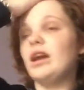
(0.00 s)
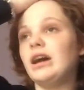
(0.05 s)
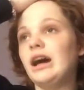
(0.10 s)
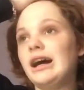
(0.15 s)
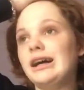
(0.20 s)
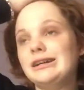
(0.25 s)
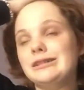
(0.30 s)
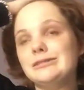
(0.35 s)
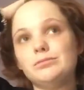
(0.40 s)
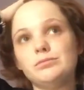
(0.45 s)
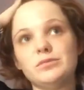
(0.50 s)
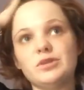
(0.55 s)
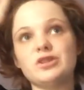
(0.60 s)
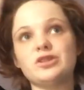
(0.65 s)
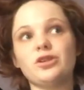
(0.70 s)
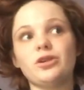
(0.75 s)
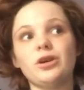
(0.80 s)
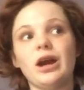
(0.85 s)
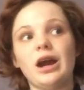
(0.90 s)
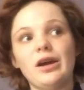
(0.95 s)
Um,
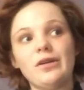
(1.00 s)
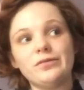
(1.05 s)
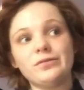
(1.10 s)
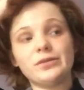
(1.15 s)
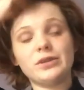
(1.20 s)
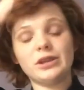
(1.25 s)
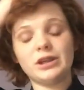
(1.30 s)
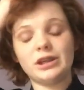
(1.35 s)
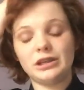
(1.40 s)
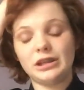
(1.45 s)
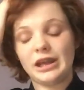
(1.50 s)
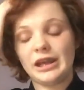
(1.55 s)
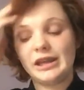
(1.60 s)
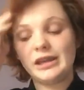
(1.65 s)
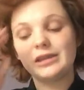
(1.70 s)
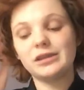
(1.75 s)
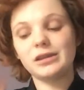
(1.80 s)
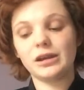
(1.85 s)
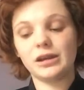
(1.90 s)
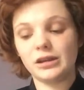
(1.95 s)
so after
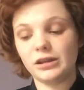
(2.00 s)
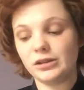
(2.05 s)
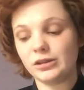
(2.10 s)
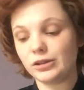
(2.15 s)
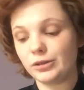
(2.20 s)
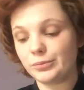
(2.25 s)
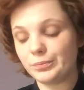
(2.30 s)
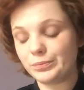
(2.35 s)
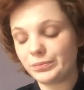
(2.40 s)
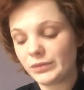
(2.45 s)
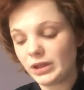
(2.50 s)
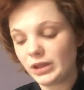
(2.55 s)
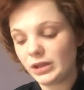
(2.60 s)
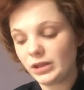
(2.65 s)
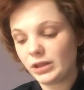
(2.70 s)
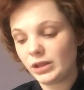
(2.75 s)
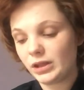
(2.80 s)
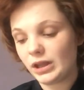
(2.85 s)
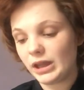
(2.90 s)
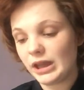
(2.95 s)
like, I don't know,
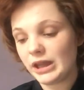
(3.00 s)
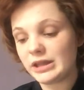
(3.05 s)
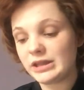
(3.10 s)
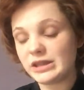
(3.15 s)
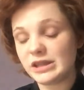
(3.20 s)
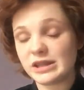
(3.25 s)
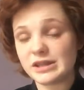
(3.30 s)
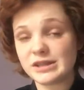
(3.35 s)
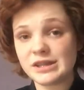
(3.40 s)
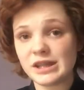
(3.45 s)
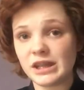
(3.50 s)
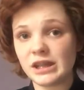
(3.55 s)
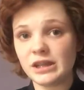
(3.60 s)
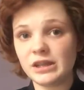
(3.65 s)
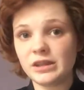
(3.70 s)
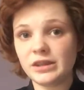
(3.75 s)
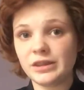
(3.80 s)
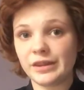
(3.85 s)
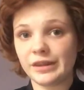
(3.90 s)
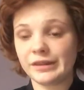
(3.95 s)
in year
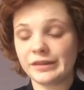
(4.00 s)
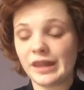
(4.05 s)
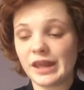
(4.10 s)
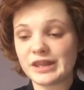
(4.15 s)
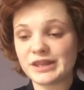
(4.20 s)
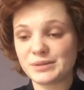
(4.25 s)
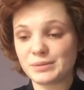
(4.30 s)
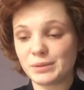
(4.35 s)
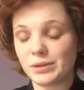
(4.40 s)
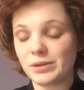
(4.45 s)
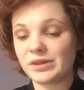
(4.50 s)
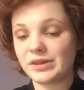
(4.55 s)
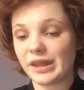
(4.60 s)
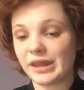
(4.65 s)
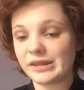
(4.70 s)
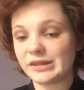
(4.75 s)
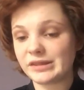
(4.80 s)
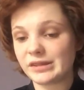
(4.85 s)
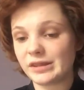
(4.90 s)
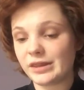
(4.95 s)
10, that that's when
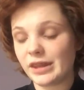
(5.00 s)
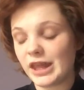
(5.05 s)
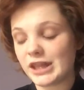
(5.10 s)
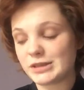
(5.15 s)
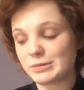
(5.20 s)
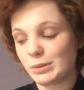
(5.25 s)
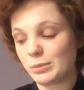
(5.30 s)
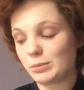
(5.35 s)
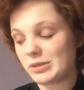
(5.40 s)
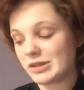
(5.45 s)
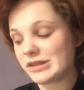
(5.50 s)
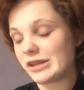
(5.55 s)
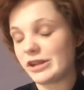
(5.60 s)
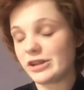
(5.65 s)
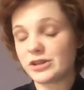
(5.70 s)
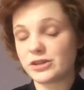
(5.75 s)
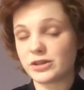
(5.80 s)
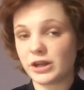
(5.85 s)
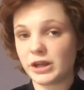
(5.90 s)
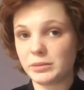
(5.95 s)
they, that's when we
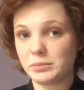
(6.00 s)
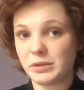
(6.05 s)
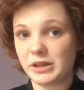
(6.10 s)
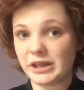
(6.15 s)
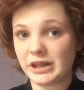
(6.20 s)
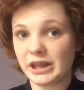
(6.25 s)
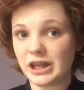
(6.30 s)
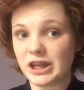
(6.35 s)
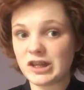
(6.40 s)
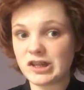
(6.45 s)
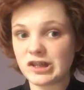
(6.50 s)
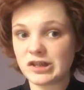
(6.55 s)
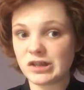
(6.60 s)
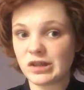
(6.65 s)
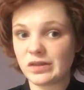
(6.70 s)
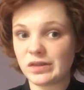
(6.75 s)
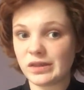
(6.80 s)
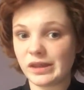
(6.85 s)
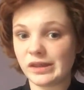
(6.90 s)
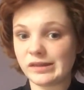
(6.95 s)
started trying medications
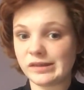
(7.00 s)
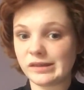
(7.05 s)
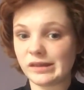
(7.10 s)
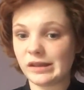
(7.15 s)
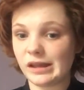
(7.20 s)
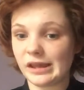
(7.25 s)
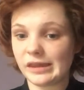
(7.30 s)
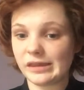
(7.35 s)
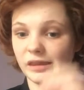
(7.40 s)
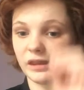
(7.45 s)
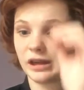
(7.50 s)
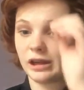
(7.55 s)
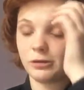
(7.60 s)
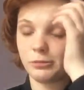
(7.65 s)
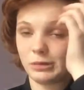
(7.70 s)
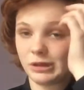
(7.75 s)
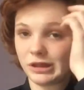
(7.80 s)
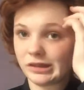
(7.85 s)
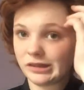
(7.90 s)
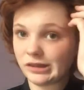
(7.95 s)
and things like that
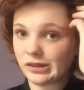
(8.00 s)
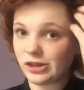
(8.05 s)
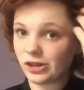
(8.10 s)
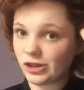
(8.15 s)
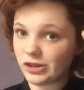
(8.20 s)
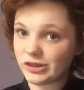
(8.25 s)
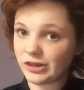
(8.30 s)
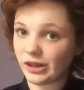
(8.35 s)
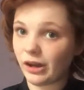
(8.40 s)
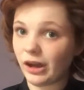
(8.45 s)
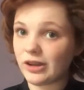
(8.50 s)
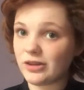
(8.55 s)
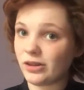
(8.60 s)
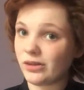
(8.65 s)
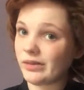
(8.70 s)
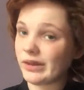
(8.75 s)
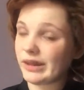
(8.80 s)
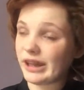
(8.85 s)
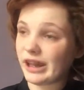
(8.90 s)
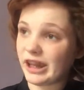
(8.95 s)
out because it turns out I do
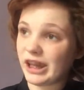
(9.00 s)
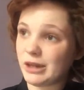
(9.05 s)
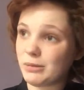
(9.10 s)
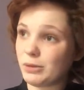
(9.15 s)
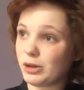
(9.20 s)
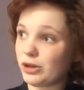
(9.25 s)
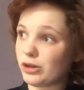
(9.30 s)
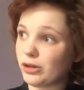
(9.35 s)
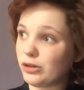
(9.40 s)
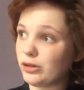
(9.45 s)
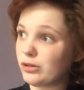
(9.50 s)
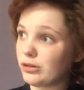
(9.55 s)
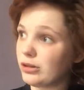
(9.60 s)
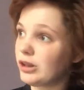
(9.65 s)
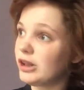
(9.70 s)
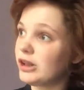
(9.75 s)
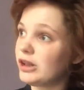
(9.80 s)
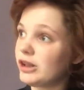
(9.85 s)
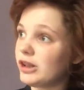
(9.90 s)
have like a chemical